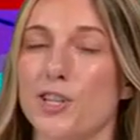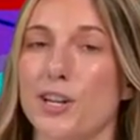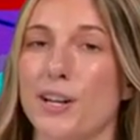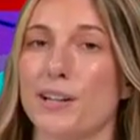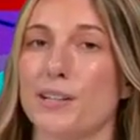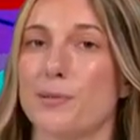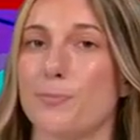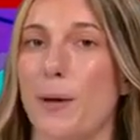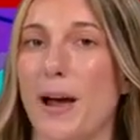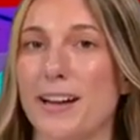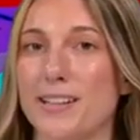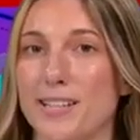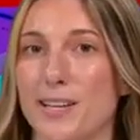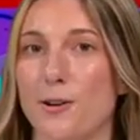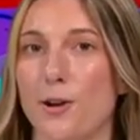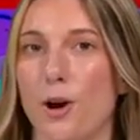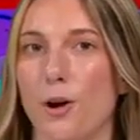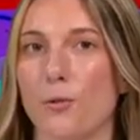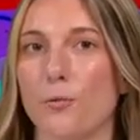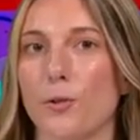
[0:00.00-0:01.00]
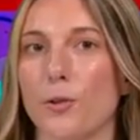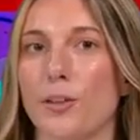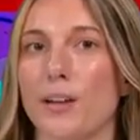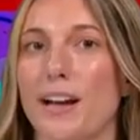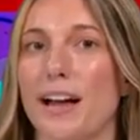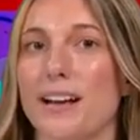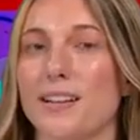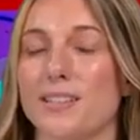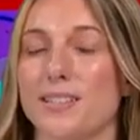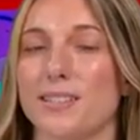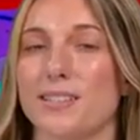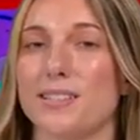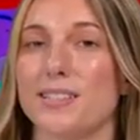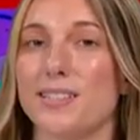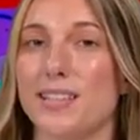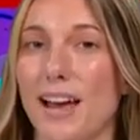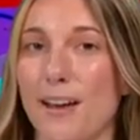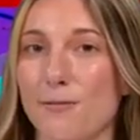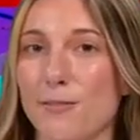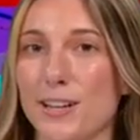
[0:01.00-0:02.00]
expected over the next
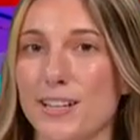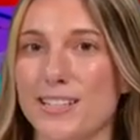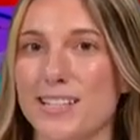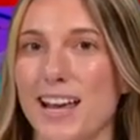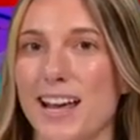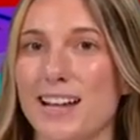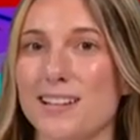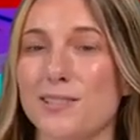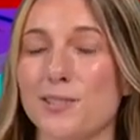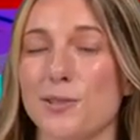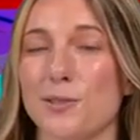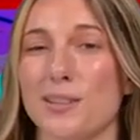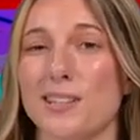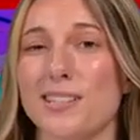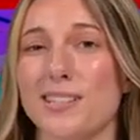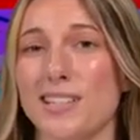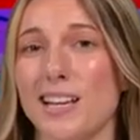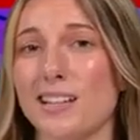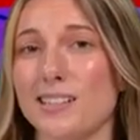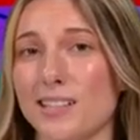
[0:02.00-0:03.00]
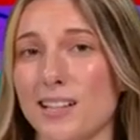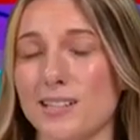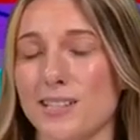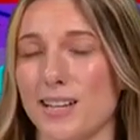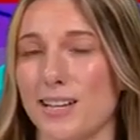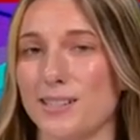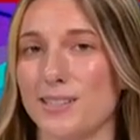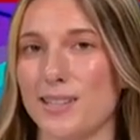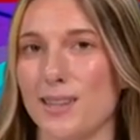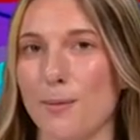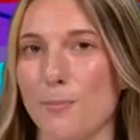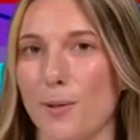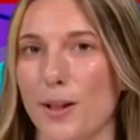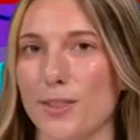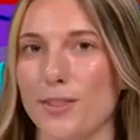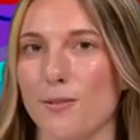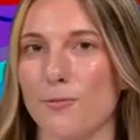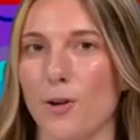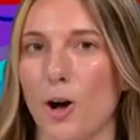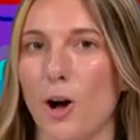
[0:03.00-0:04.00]
7 days. So this takes us into the
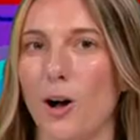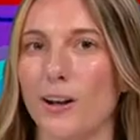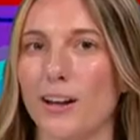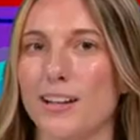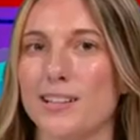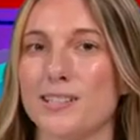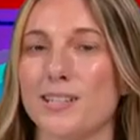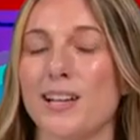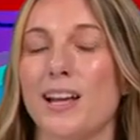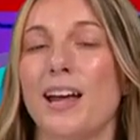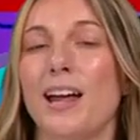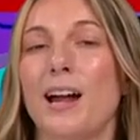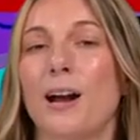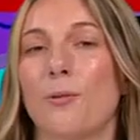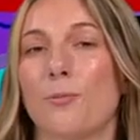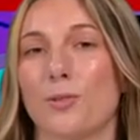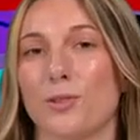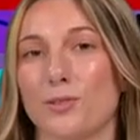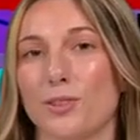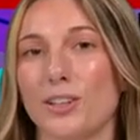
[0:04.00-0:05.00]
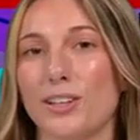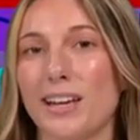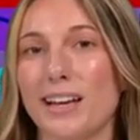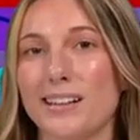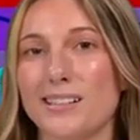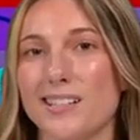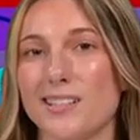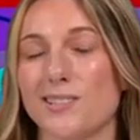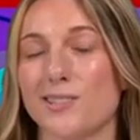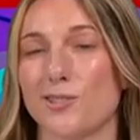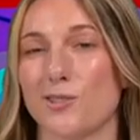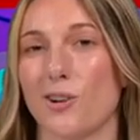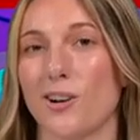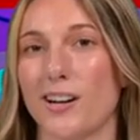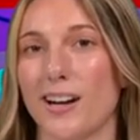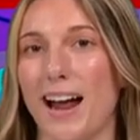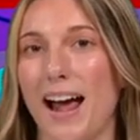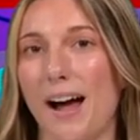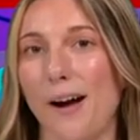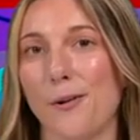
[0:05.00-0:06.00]
month of August. We're looking to start
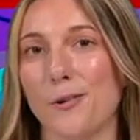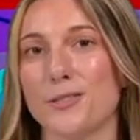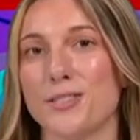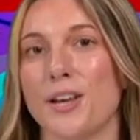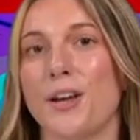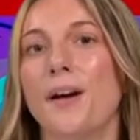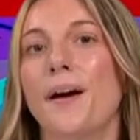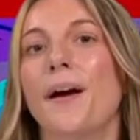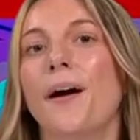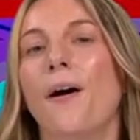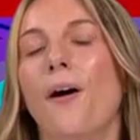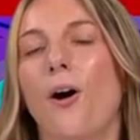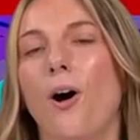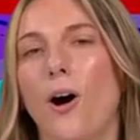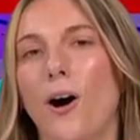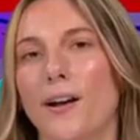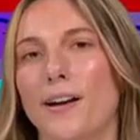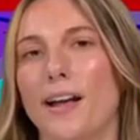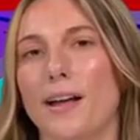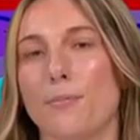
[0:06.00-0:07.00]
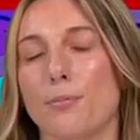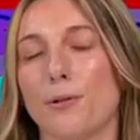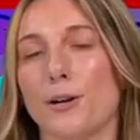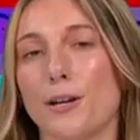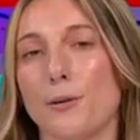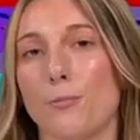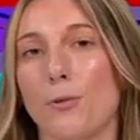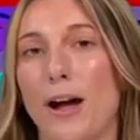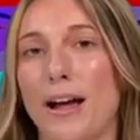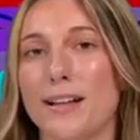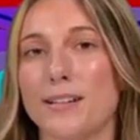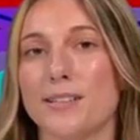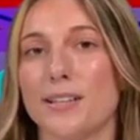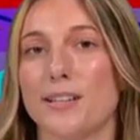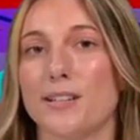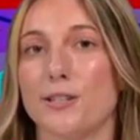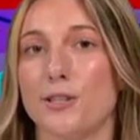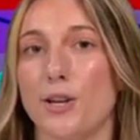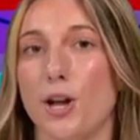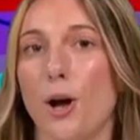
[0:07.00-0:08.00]
it out on a pretty wet
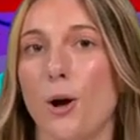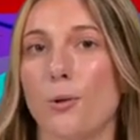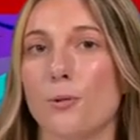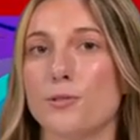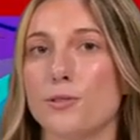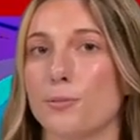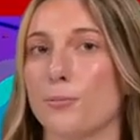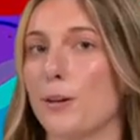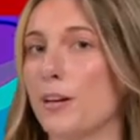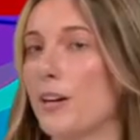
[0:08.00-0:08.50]
note. We